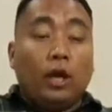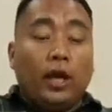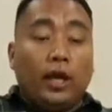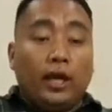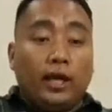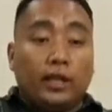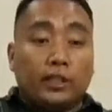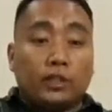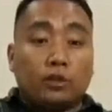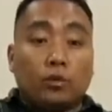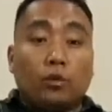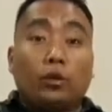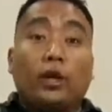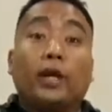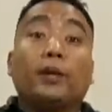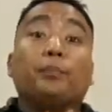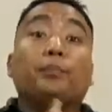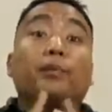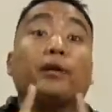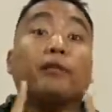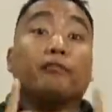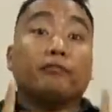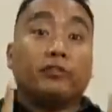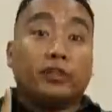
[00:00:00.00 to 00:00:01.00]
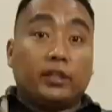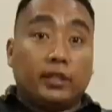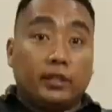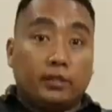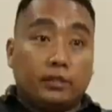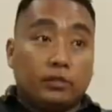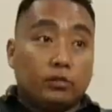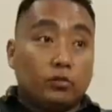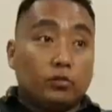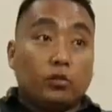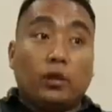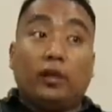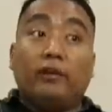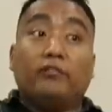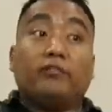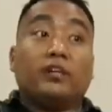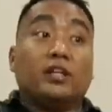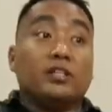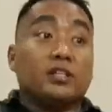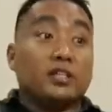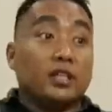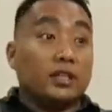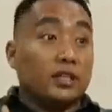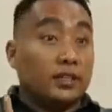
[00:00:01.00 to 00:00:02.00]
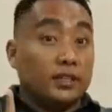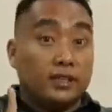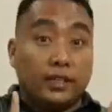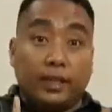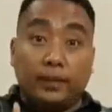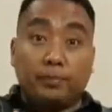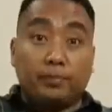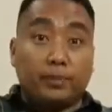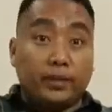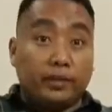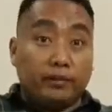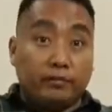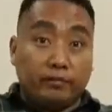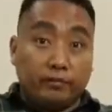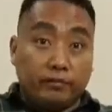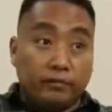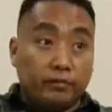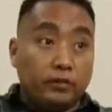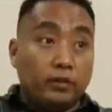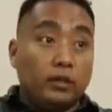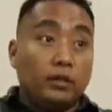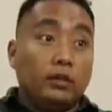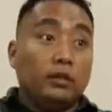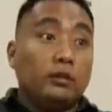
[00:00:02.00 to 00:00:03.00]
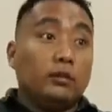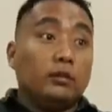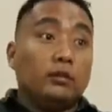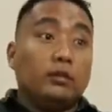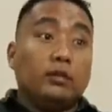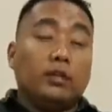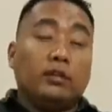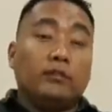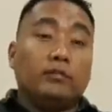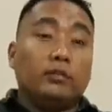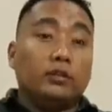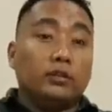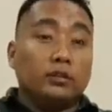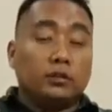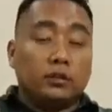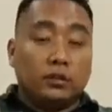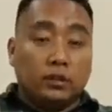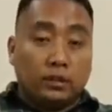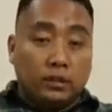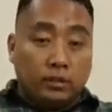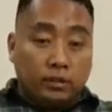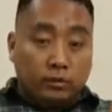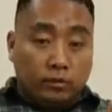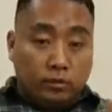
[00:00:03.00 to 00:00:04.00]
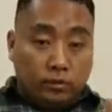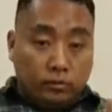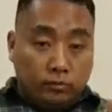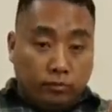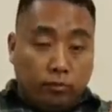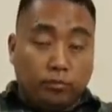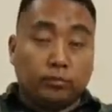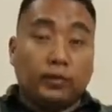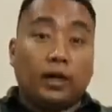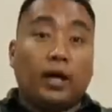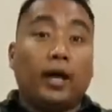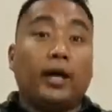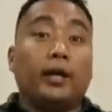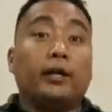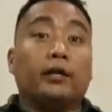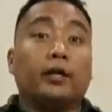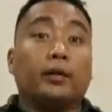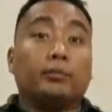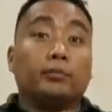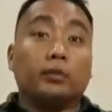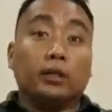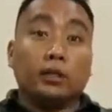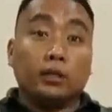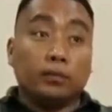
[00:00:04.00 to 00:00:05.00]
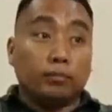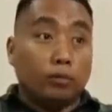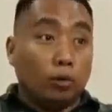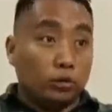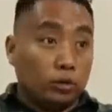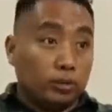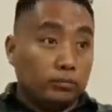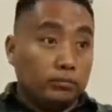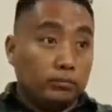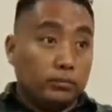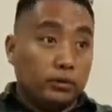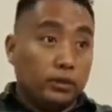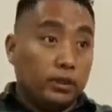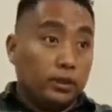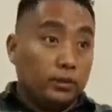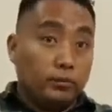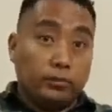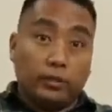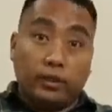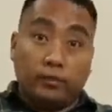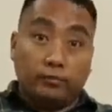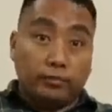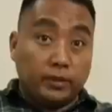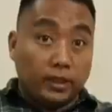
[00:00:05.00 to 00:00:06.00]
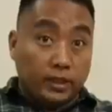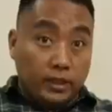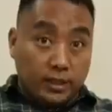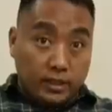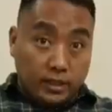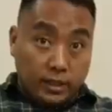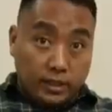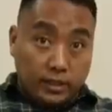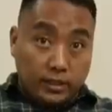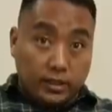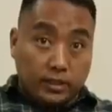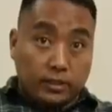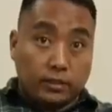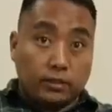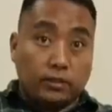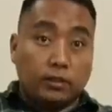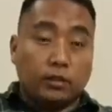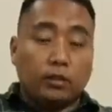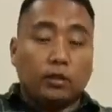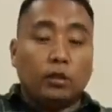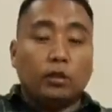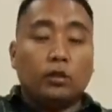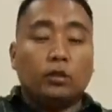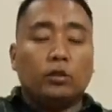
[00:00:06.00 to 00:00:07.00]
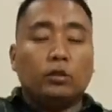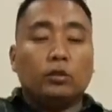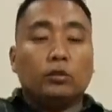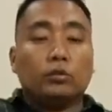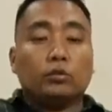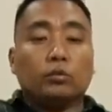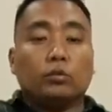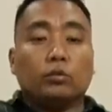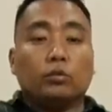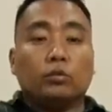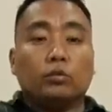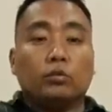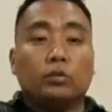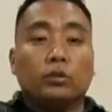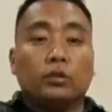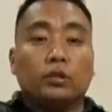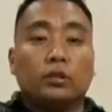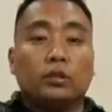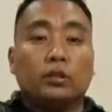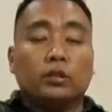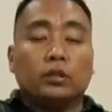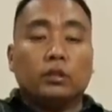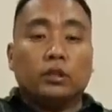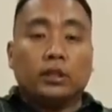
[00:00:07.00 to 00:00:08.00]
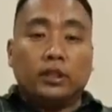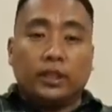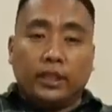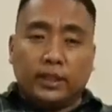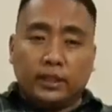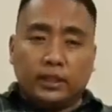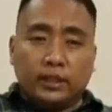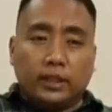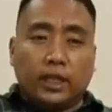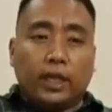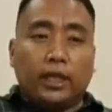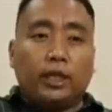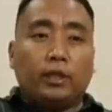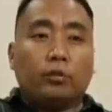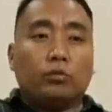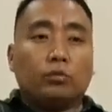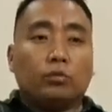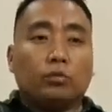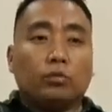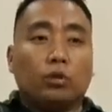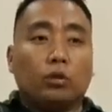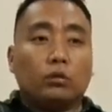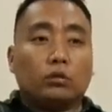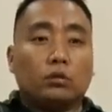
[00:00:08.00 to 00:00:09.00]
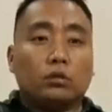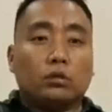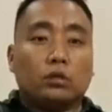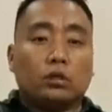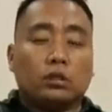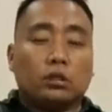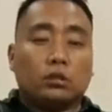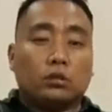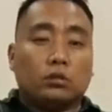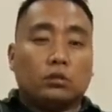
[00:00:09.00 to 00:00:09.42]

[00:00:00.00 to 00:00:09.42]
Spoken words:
election on NPF ticket. So I have consulted the NPF. Even from the higher up till the bottom, we have been consulted. So yes, I could not